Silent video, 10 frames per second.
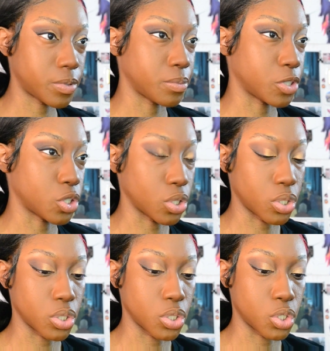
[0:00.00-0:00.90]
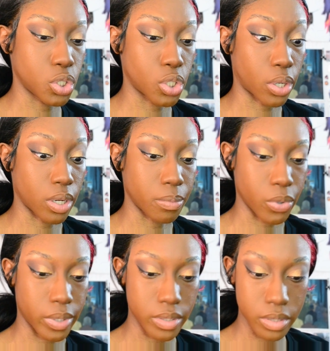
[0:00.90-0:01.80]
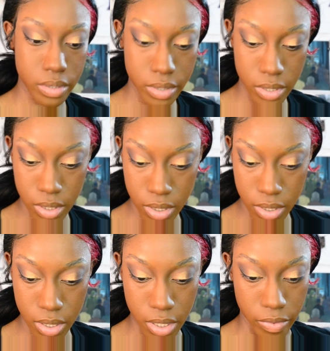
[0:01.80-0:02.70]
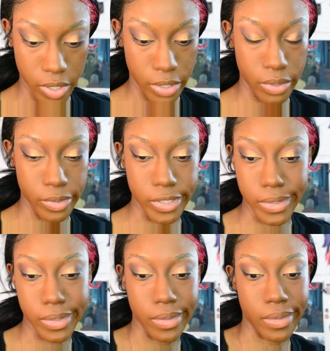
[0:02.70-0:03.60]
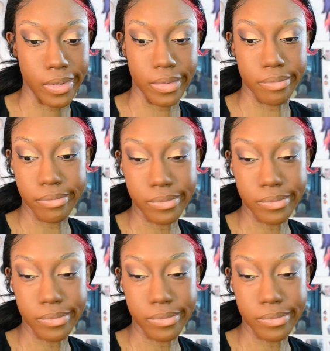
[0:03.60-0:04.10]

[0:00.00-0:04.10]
pretty much a good starting point. If I need to adjust anything,